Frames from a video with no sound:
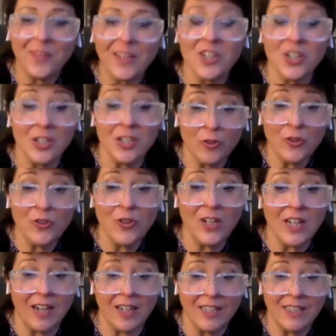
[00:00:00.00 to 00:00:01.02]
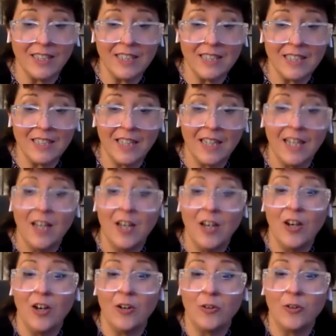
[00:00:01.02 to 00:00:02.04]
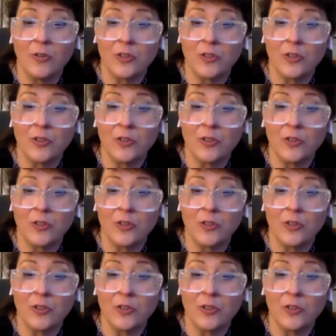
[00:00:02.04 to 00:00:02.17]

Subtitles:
She's also an artist who,